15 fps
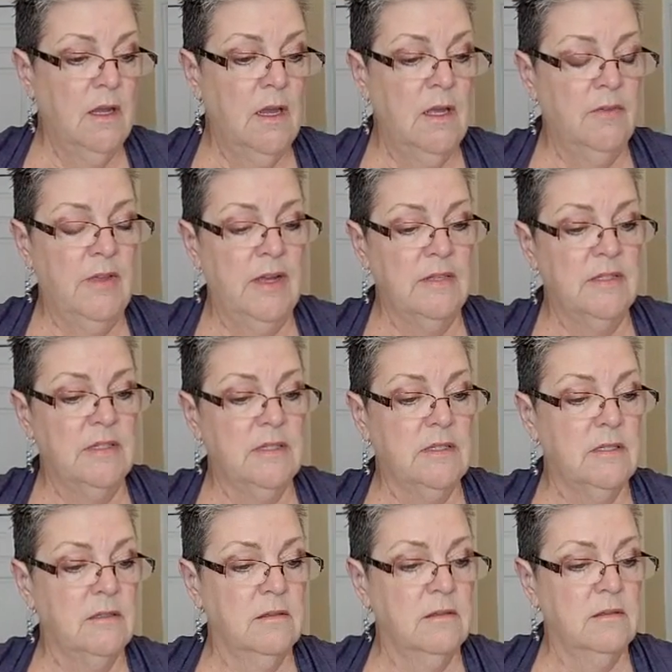And that's
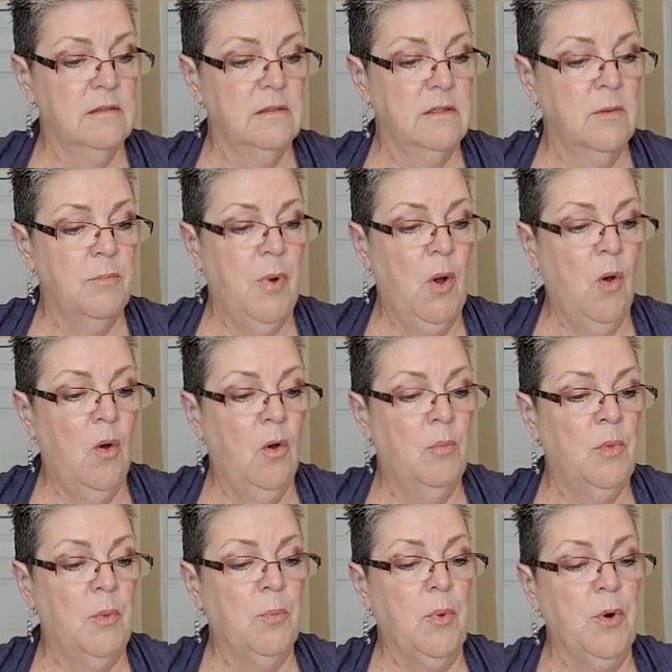the poem,
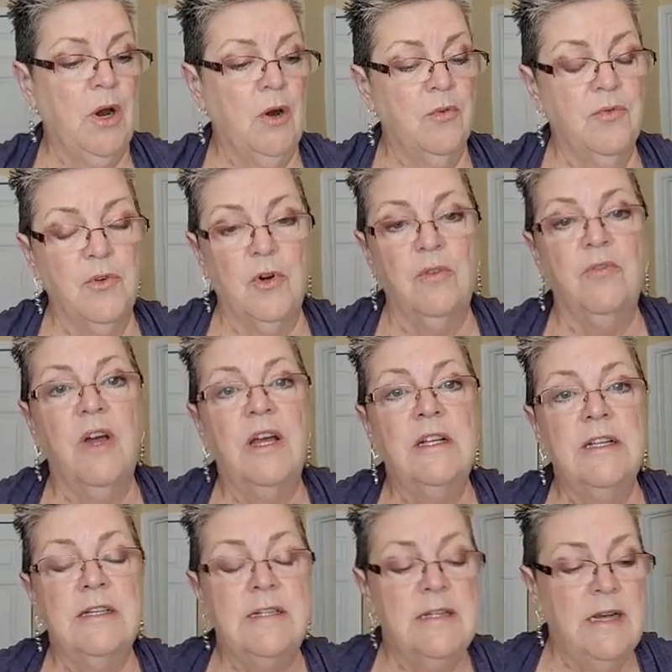A Prayer for a
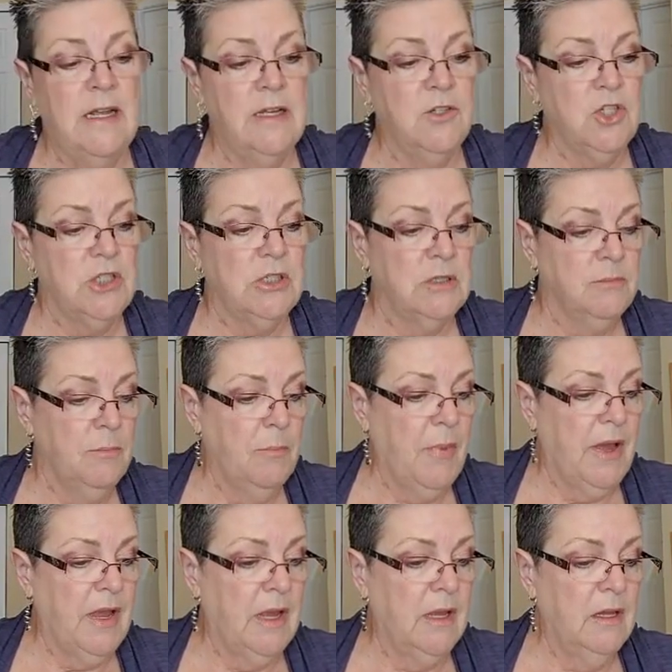Violent Nation
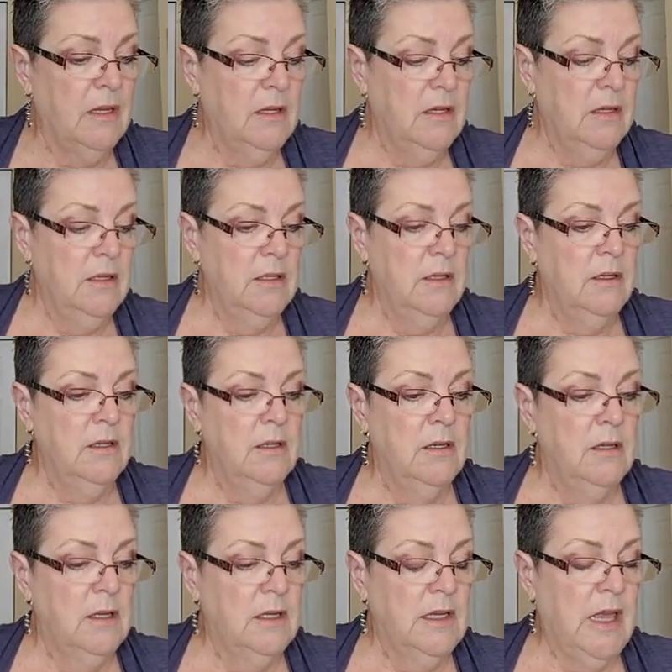by
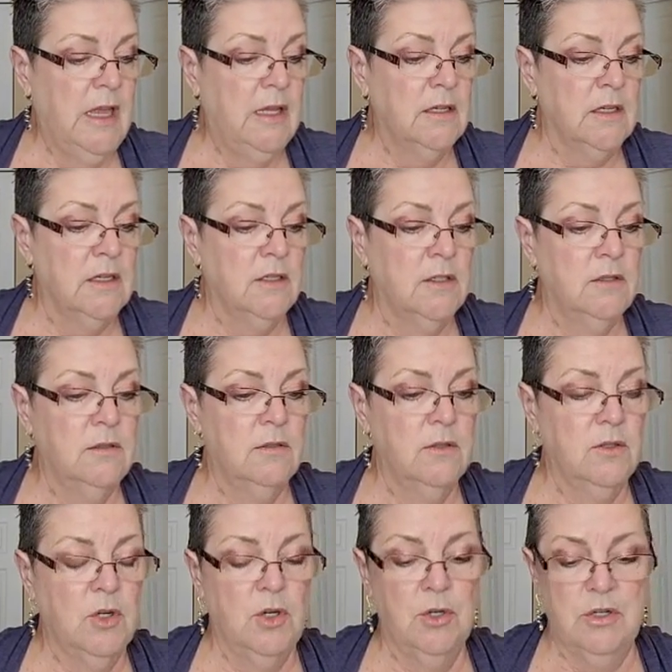Caitlin
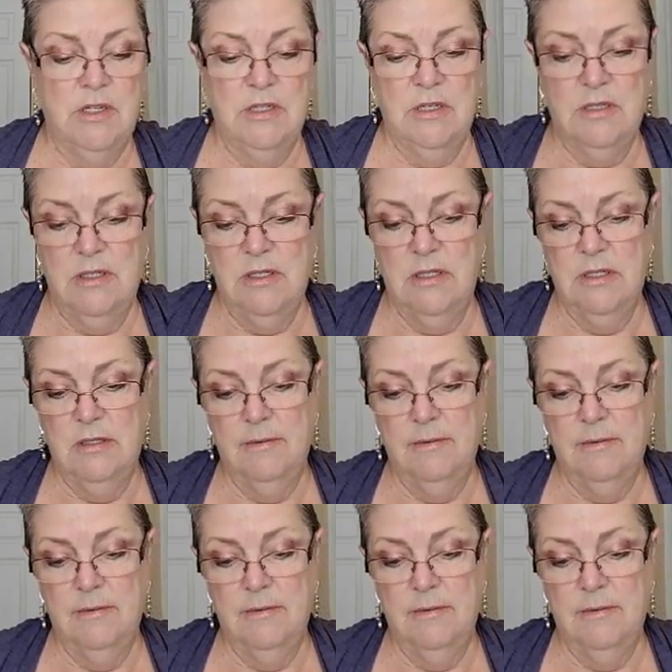Curtis.